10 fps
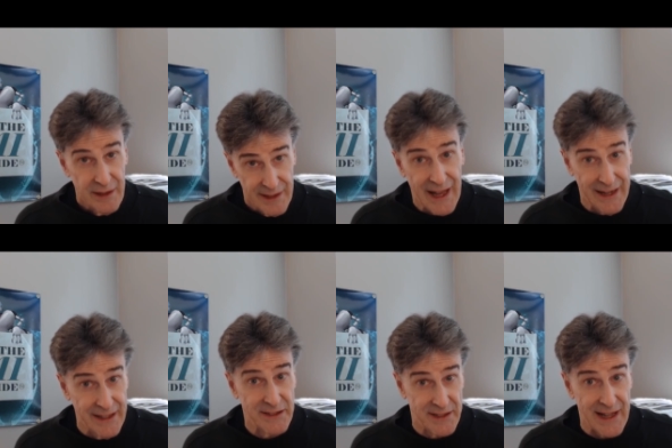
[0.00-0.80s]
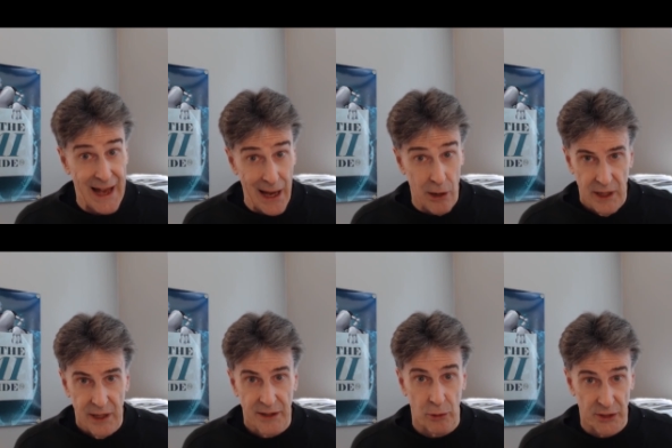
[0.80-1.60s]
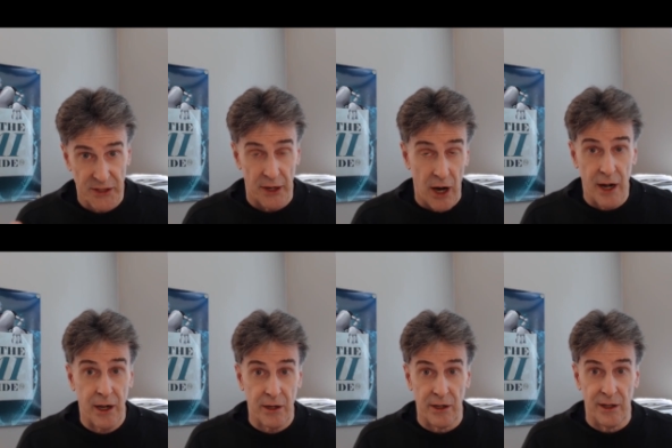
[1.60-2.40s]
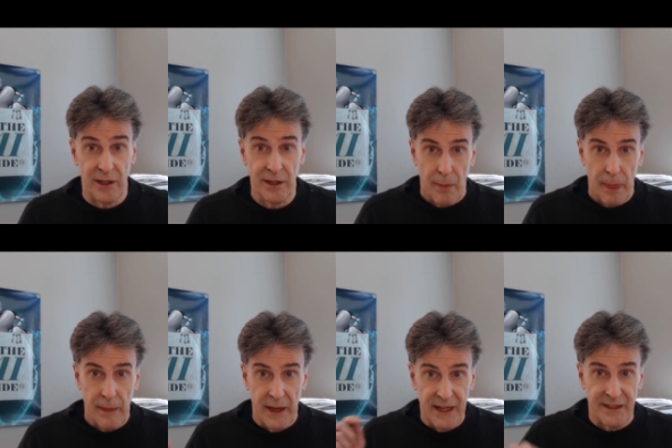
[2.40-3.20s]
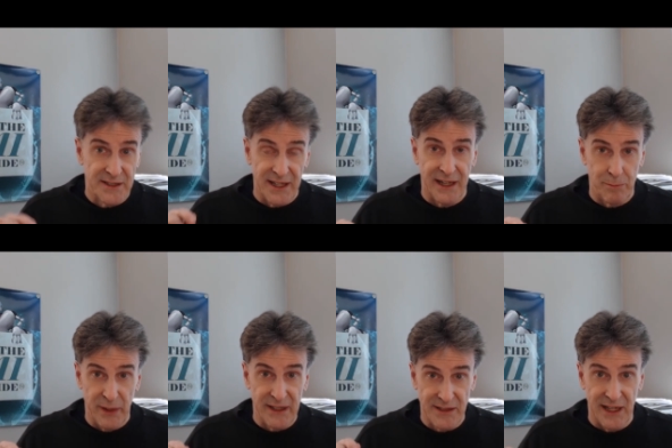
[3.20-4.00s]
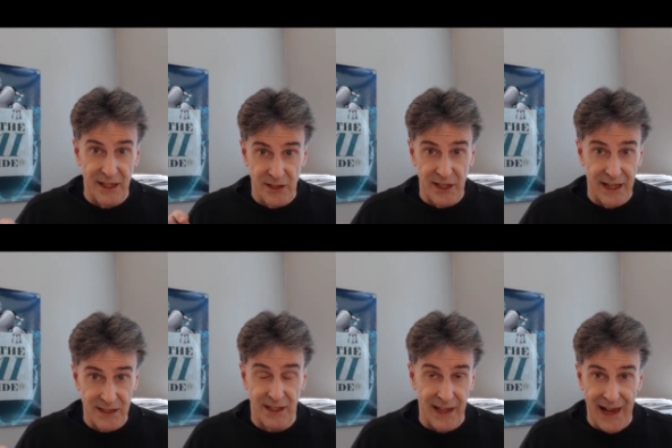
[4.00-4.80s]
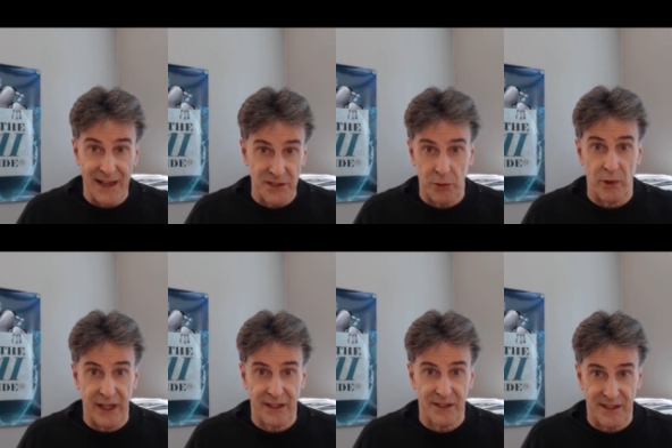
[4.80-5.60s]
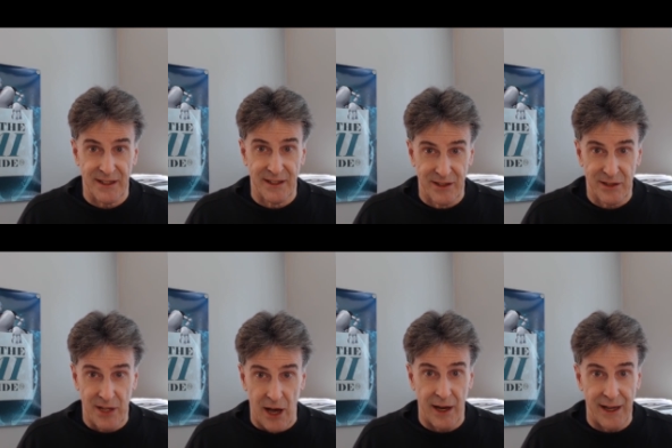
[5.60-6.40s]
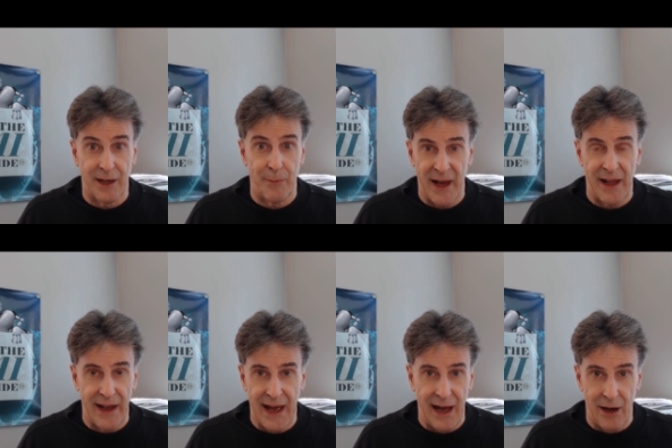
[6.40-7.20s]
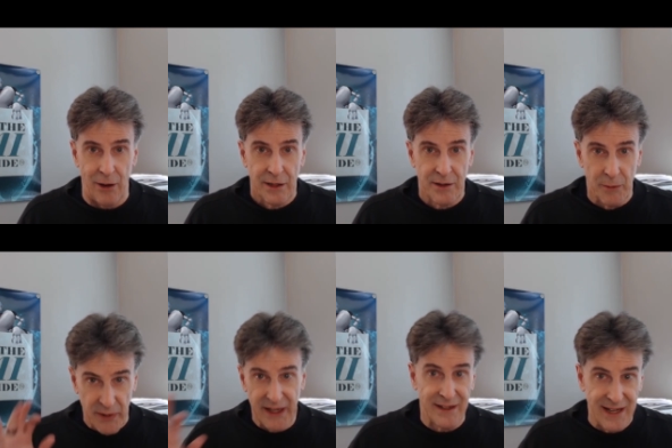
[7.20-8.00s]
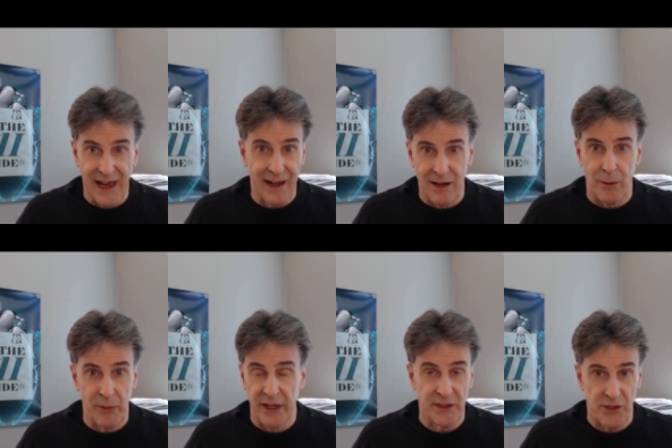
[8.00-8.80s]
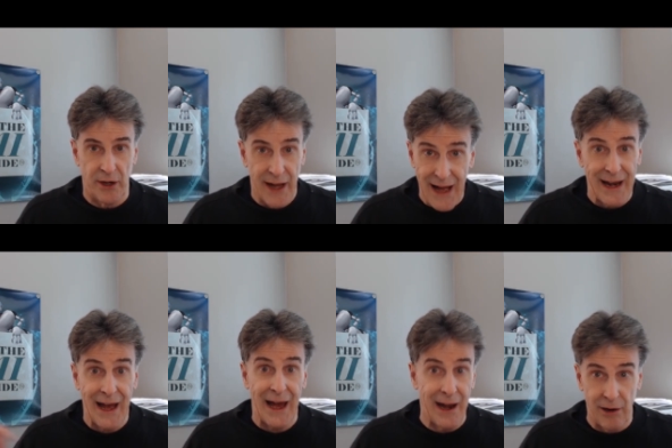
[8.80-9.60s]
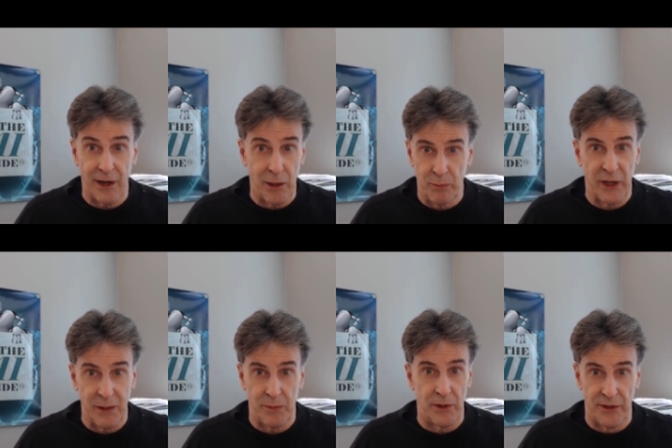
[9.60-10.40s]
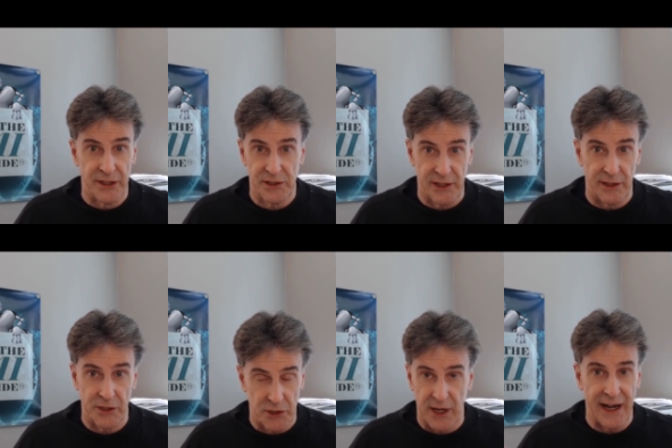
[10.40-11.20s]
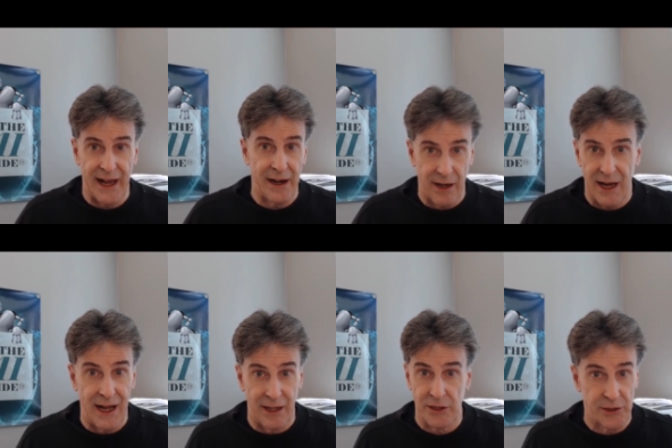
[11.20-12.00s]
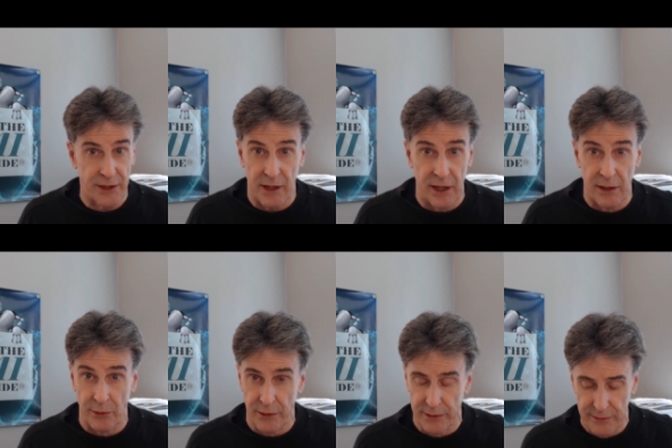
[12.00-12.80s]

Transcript: That is now. There was an article in CNBC just last week's talking about how the big tech companies are not hiring people this year straight out of college to code